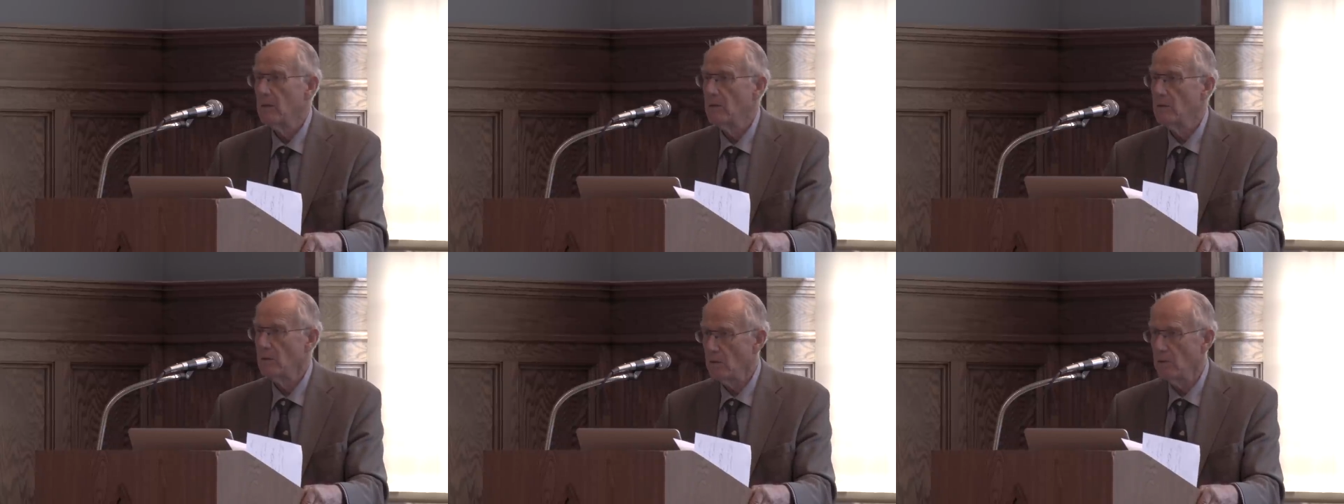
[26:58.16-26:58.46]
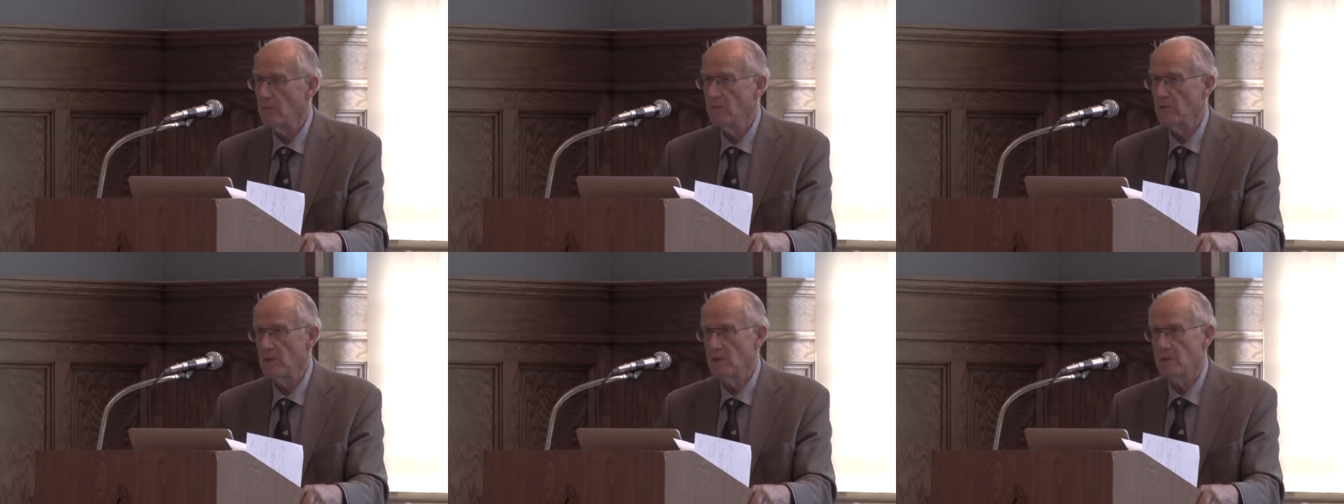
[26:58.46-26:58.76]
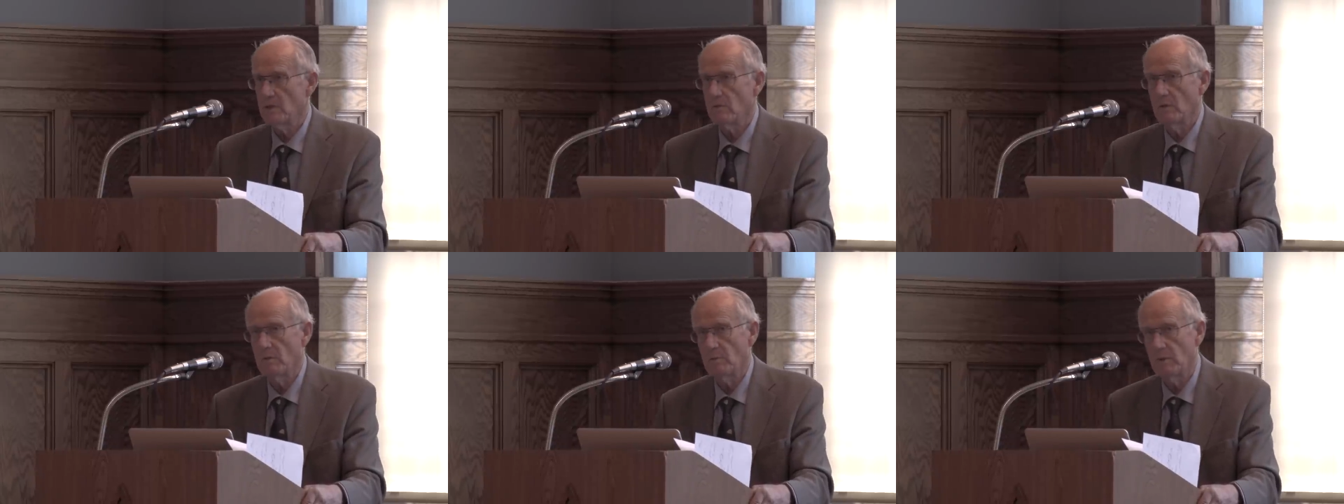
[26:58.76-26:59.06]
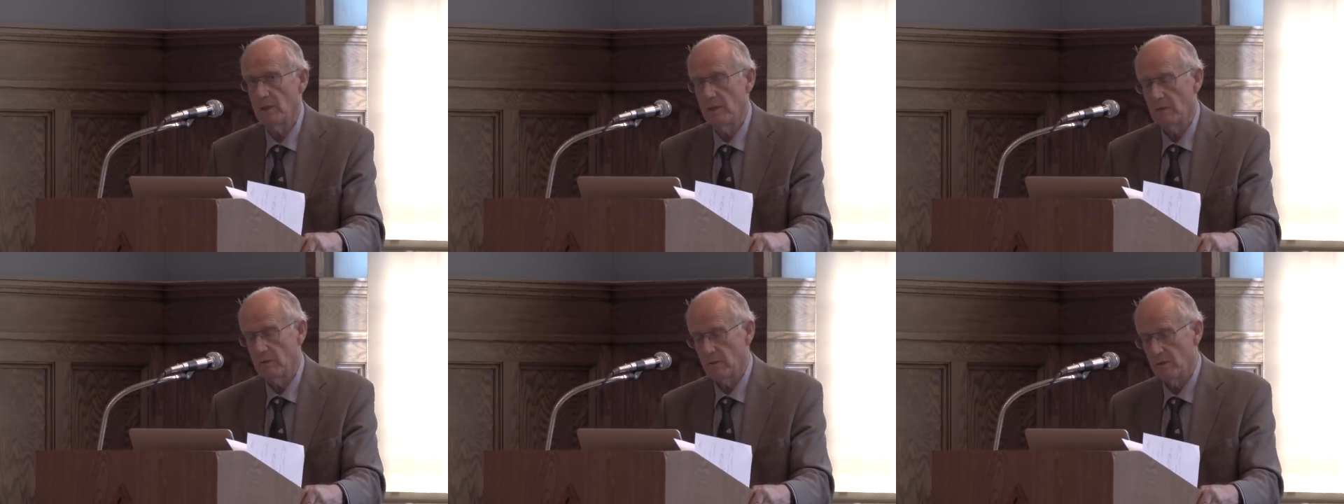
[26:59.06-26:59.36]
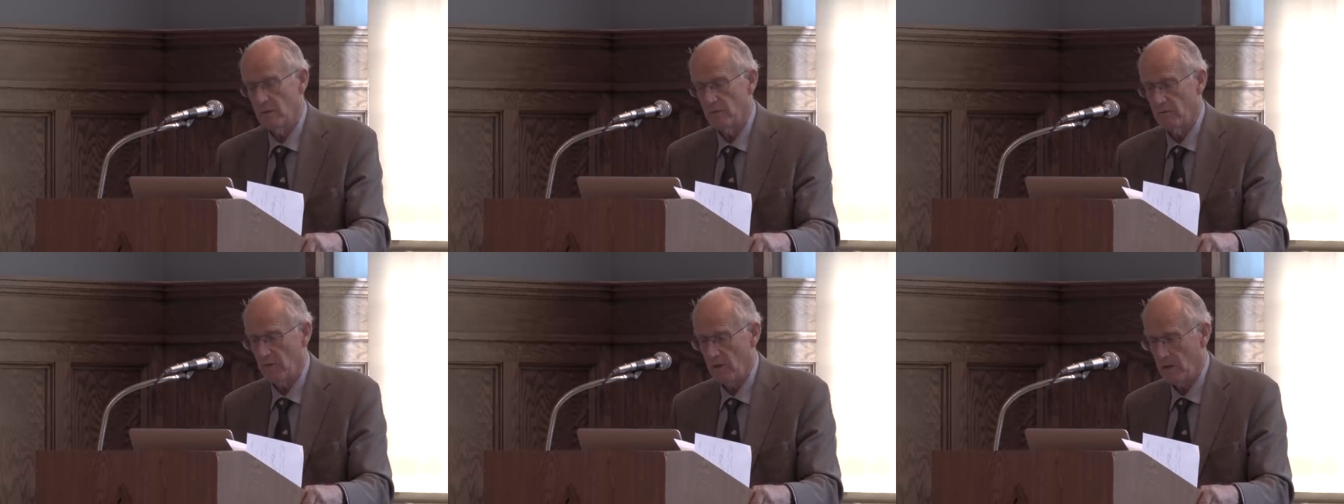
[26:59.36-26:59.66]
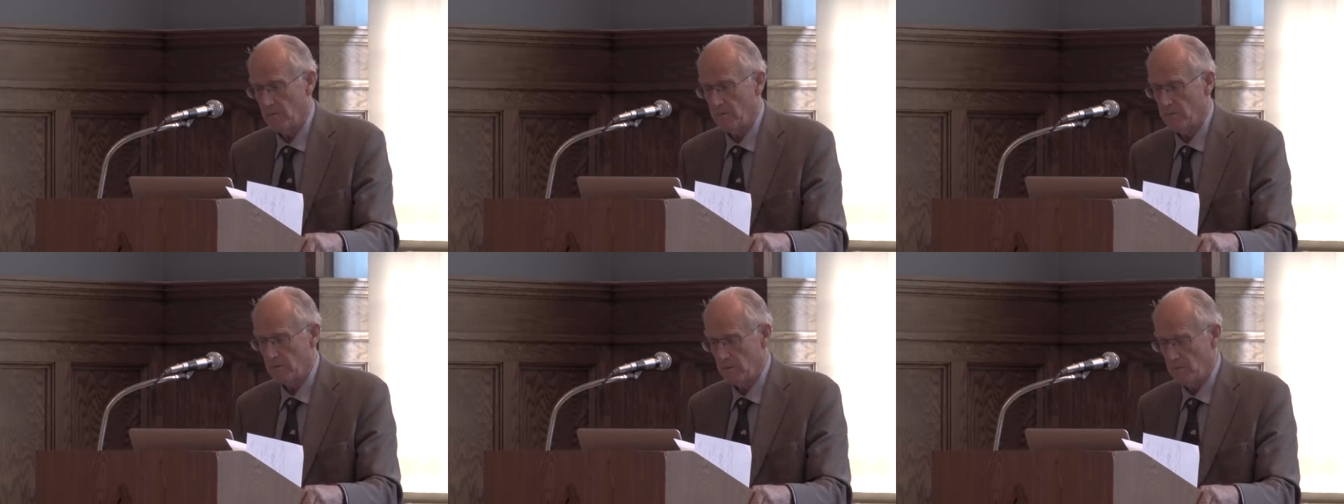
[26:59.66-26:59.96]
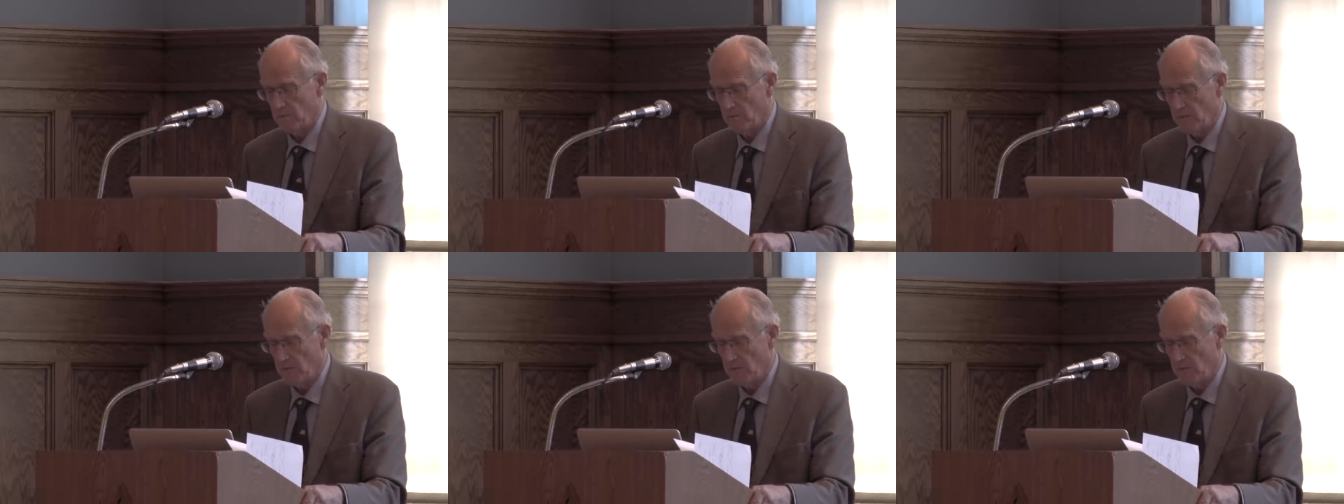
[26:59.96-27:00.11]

Two of these women developed